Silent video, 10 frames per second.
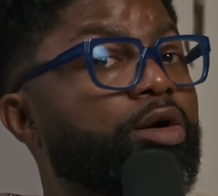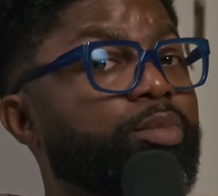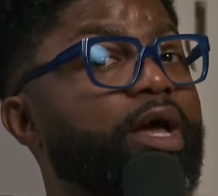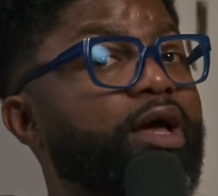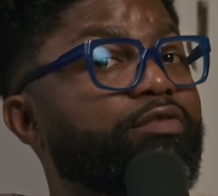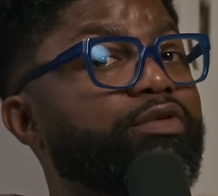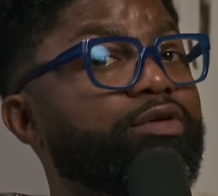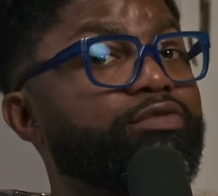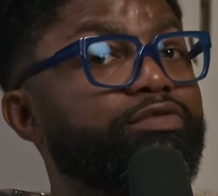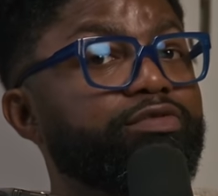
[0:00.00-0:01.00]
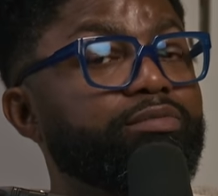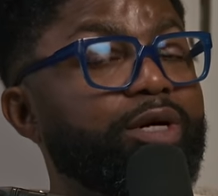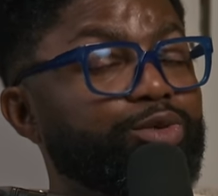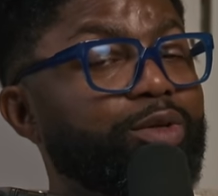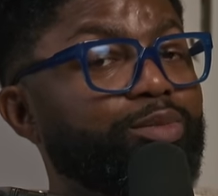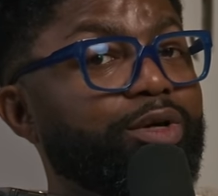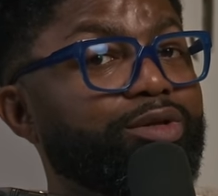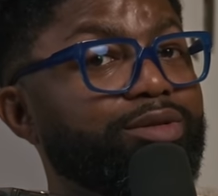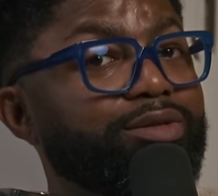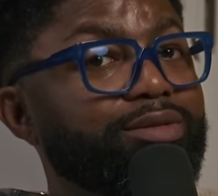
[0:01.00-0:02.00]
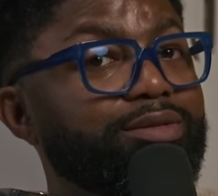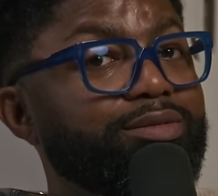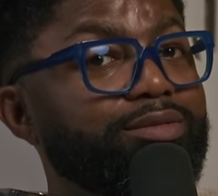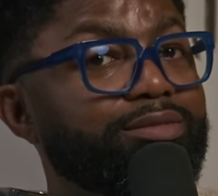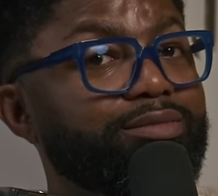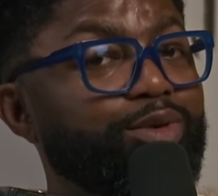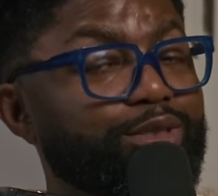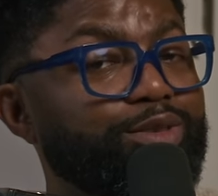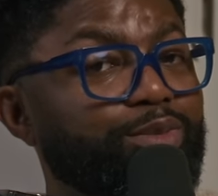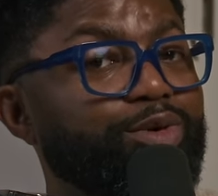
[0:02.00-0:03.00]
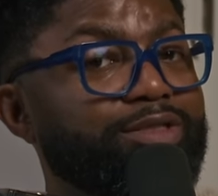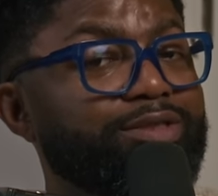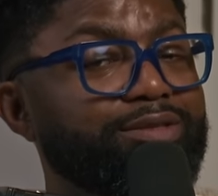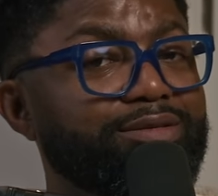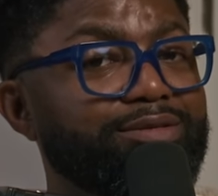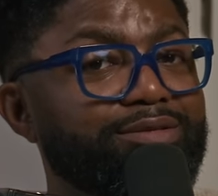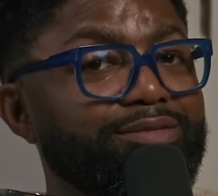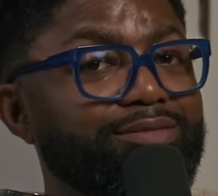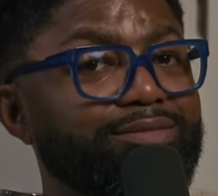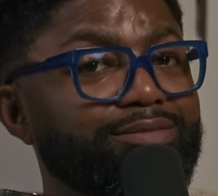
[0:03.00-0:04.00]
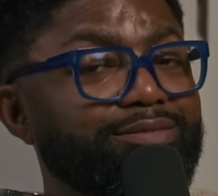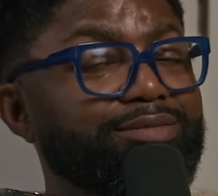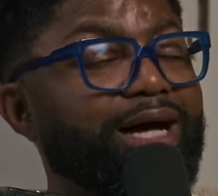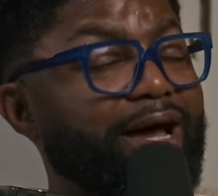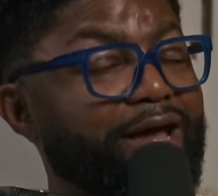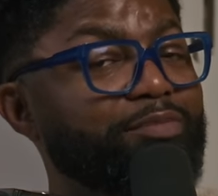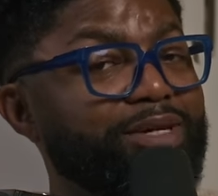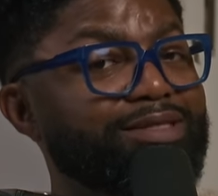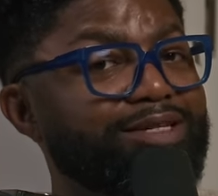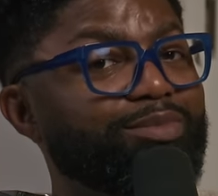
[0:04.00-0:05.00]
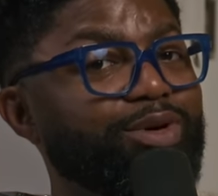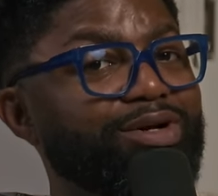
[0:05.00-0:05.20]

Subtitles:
On behalf of my twin brother, Preston Morrison, I have been Tim